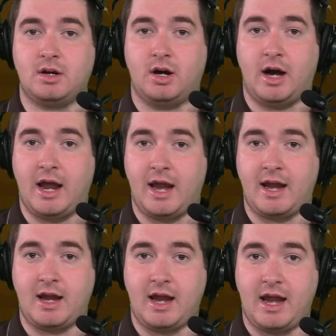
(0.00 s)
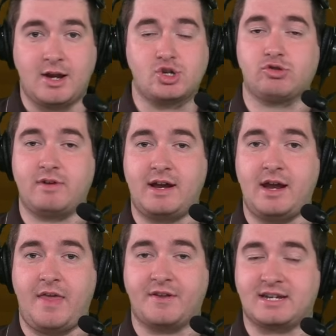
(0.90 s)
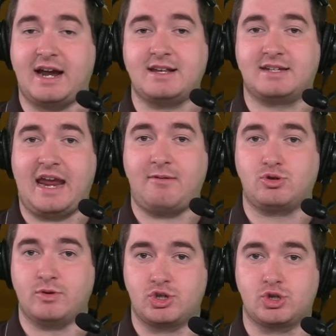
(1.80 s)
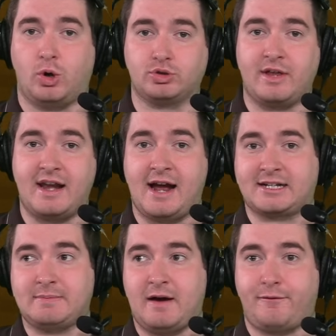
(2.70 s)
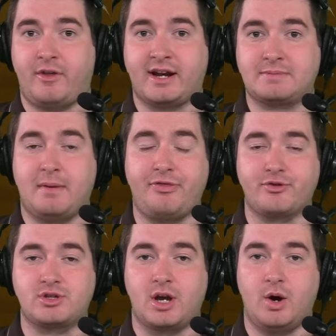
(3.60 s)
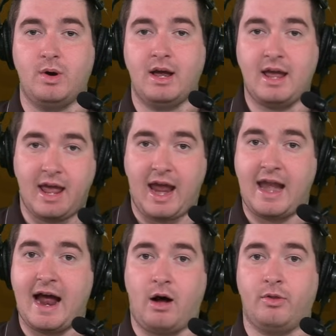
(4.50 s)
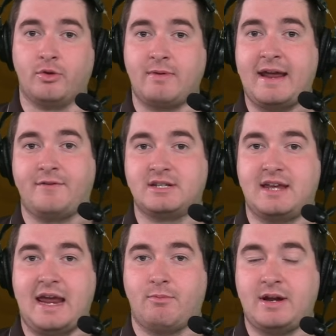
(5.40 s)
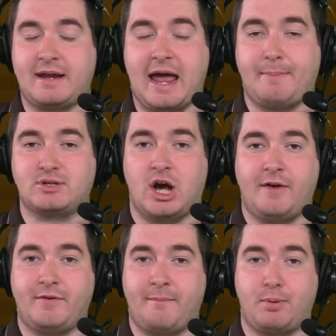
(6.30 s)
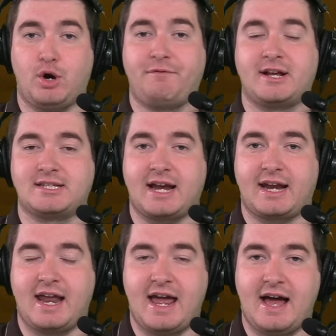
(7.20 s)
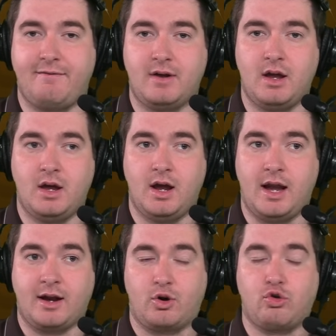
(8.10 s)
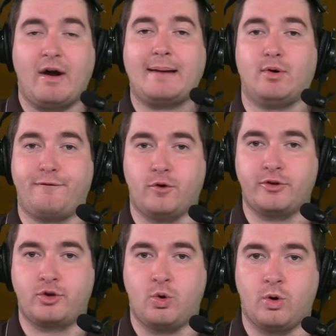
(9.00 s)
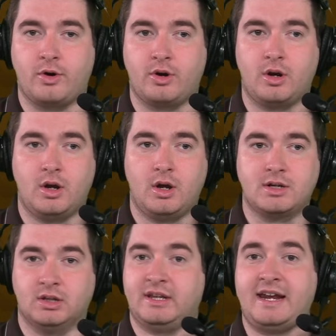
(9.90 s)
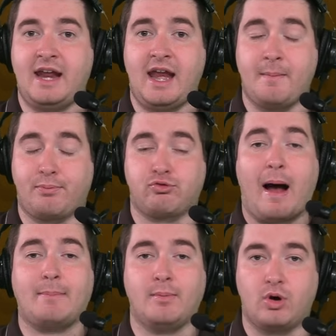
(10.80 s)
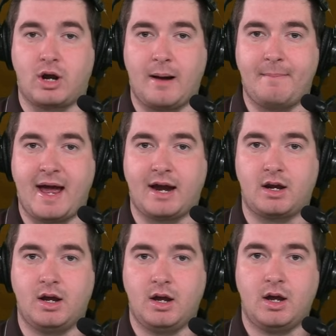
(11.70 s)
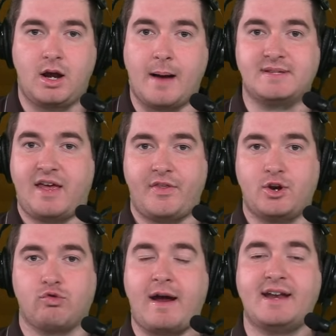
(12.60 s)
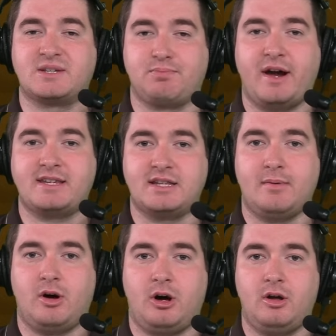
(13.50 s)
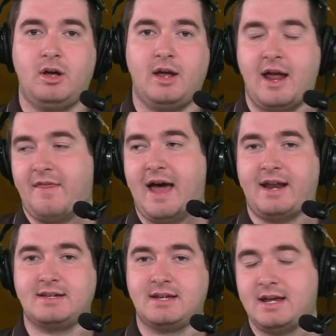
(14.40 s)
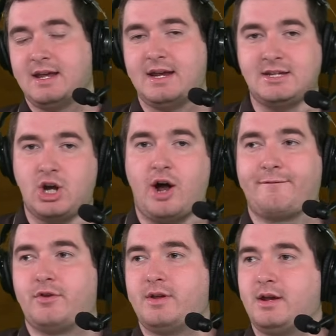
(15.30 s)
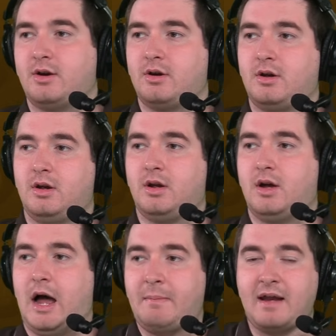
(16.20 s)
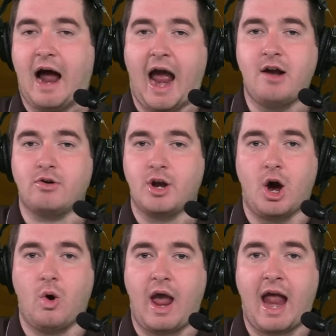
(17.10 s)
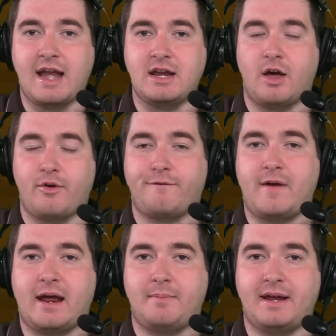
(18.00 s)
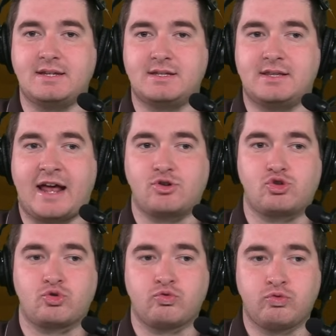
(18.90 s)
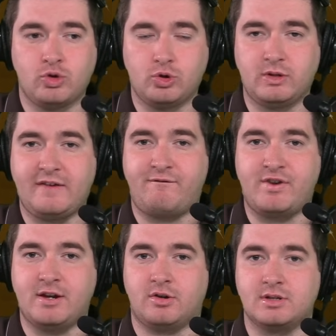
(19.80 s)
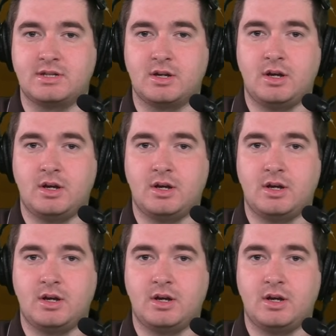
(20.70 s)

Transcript: A injury in the Titans game to his shoulder that knocked him out for the next month or so, and now the Ravens game when he caps off a perfect second half, an incredible fourth quarter to lead an improbable comeback, comes at the greatest price of them all, and that is he's gone for the year. I mean, I don't know any other fan base that truly feels